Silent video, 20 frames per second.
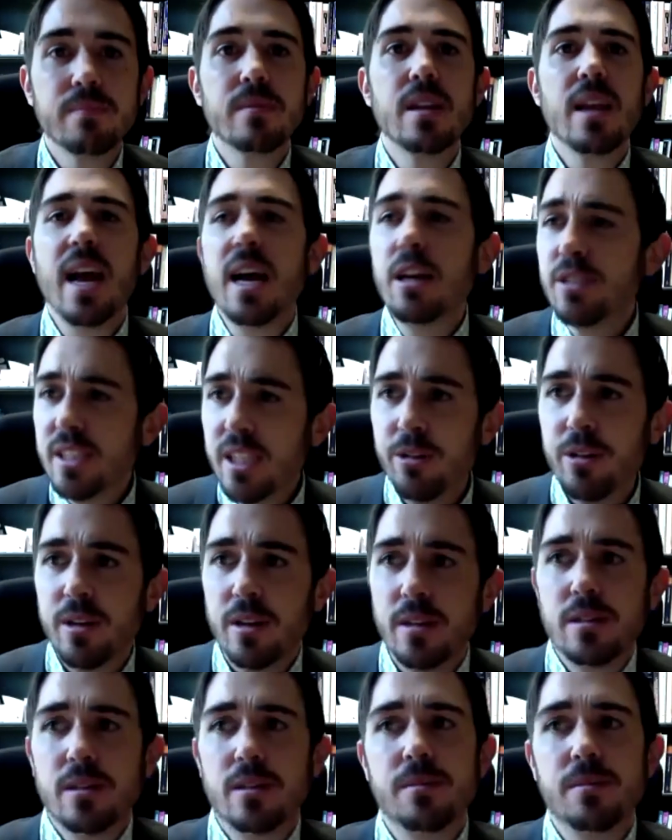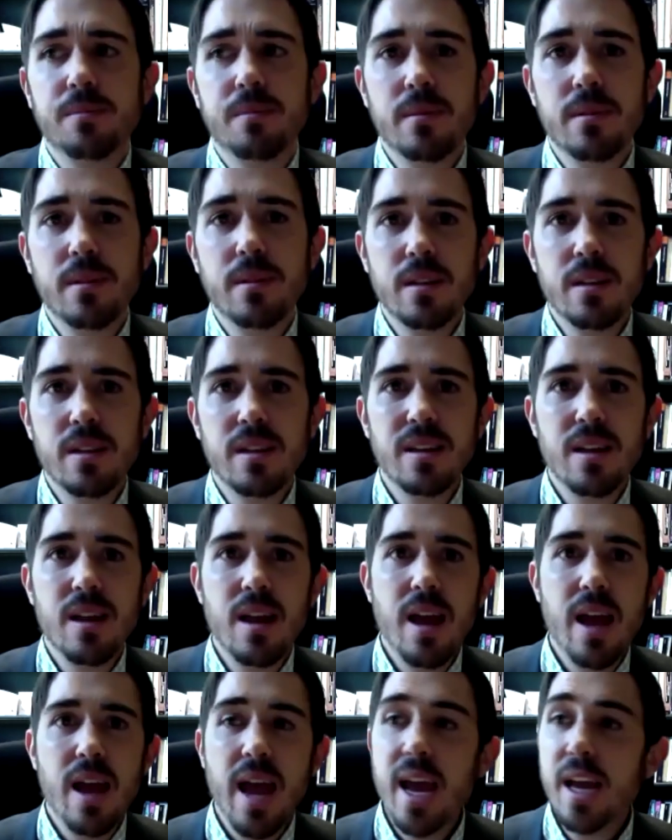How serious?
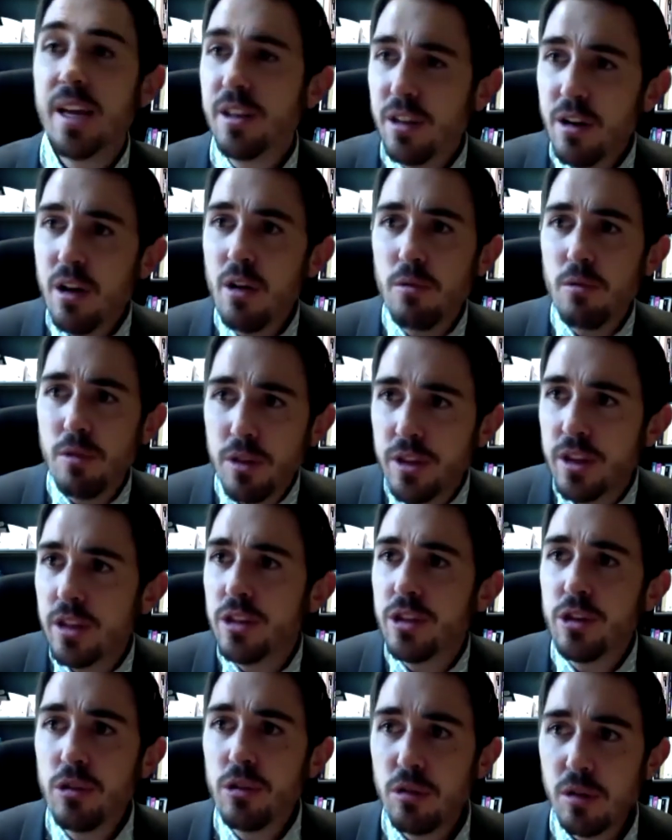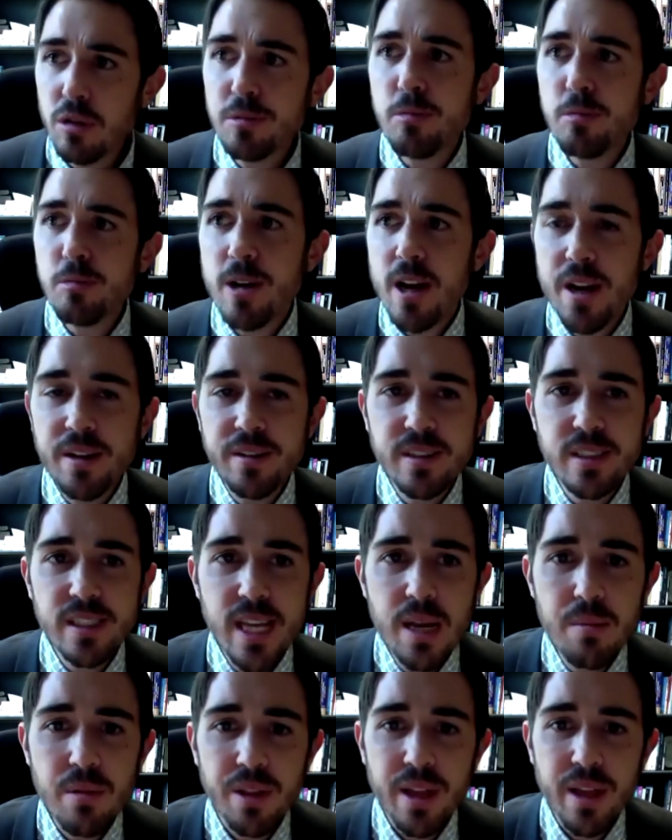And you know, the two groups were kind of the
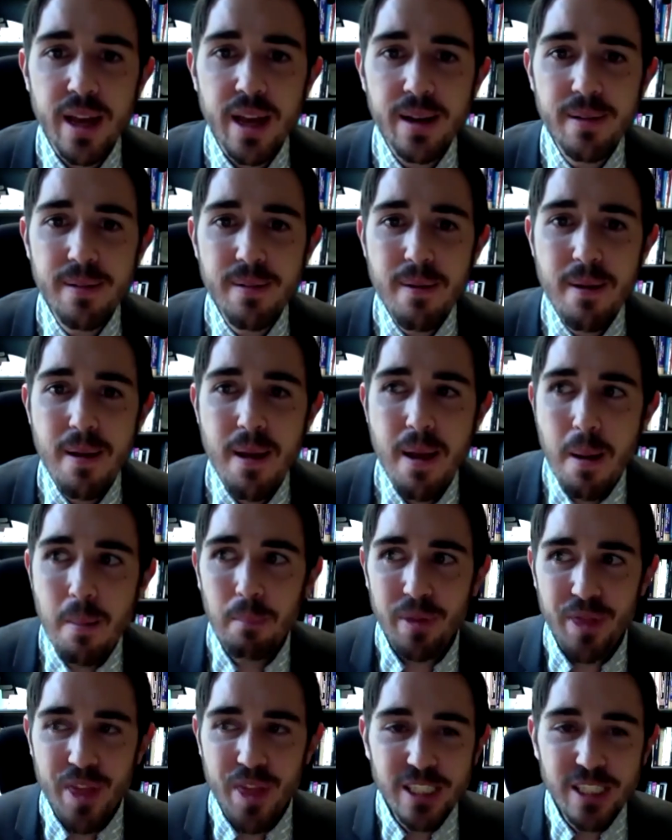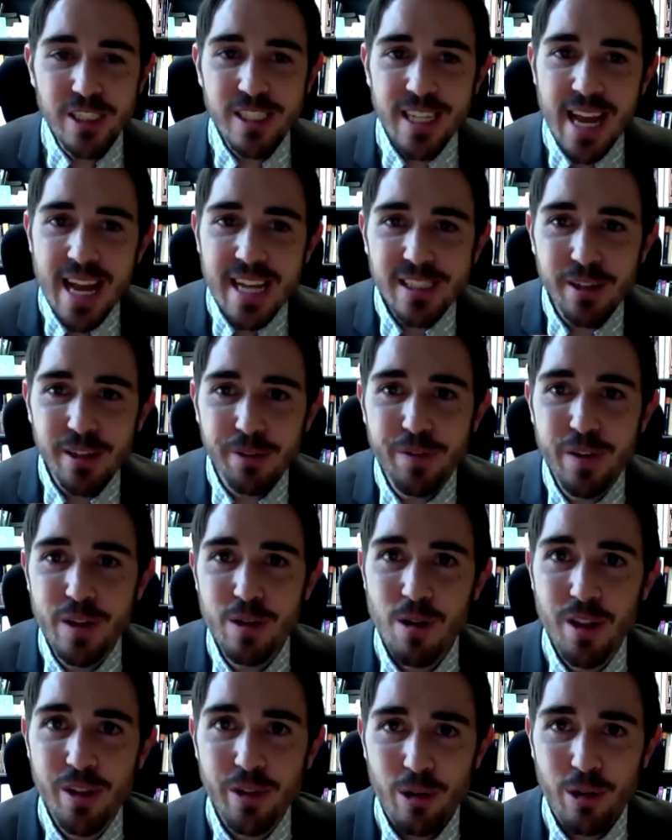same on that. But then she asked a few
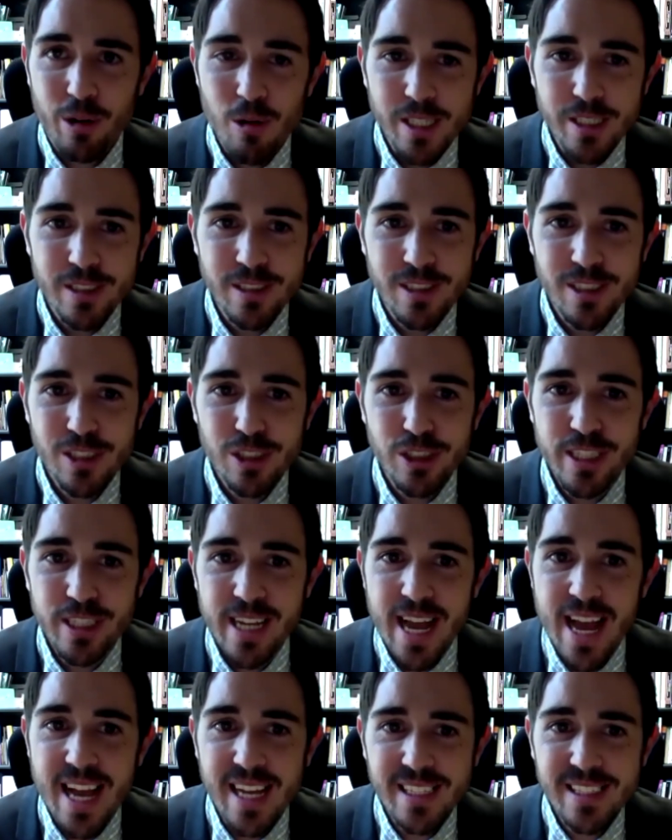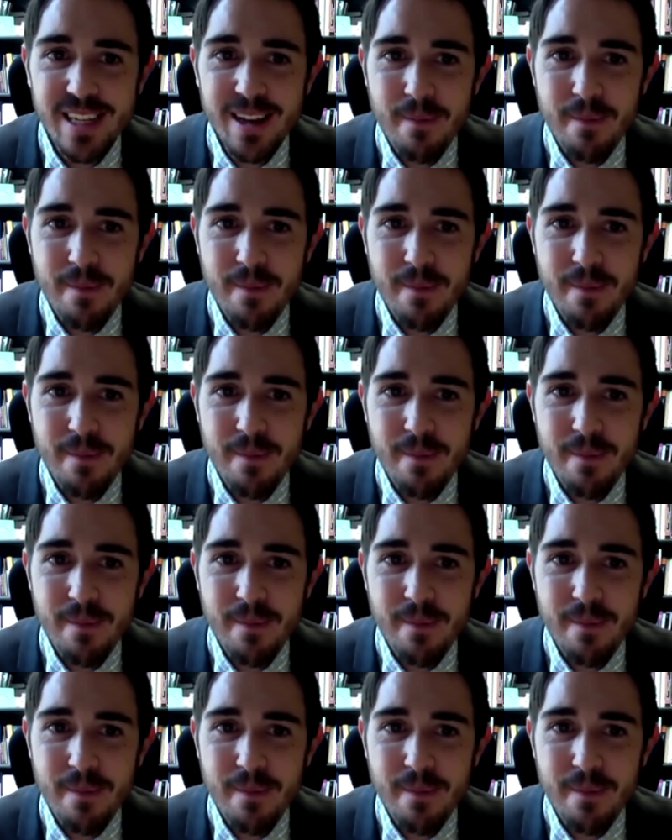other questions. She asked,